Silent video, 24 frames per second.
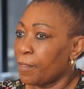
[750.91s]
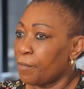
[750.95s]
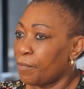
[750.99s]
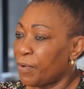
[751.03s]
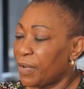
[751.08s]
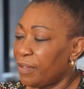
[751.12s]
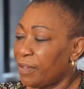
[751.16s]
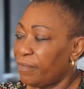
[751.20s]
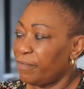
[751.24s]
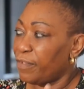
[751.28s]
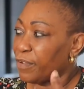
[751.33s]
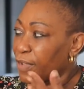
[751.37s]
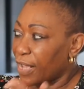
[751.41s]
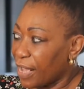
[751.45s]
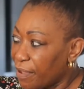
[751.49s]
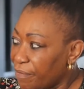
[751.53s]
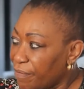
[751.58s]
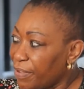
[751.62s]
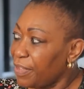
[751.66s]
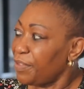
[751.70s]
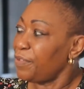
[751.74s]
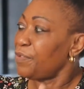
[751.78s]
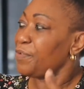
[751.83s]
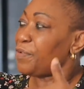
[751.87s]
But if you're
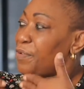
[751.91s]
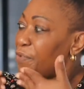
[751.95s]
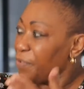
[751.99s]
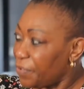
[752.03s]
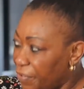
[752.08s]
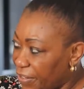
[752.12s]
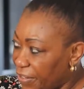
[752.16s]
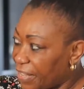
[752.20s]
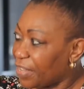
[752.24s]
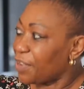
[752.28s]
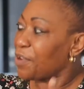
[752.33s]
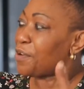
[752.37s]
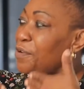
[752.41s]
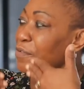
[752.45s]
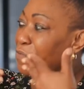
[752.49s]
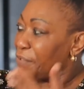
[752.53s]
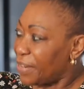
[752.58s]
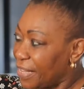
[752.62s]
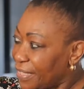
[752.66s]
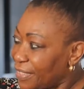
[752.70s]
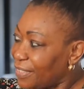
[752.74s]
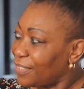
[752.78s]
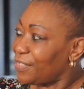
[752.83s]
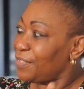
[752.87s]
having
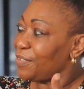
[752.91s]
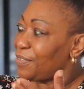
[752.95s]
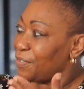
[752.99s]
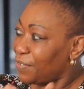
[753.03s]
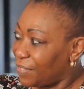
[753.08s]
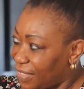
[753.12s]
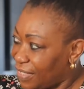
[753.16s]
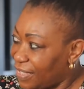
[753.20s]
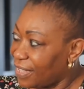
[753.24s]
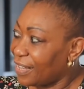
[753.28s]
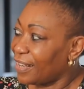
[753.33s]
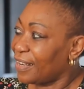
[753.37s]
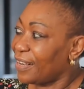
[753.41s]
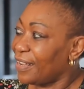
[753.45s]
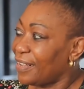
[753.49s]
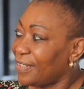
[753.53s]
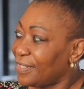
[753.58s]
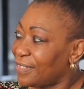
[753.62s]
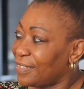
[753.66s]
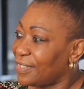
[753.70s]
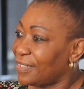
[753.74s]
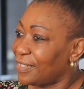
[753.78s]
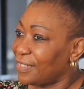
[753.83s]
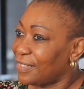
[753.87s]
recurrent
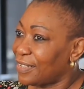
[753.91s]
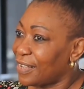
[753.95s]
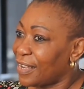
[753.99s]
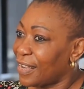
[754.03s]
UTIs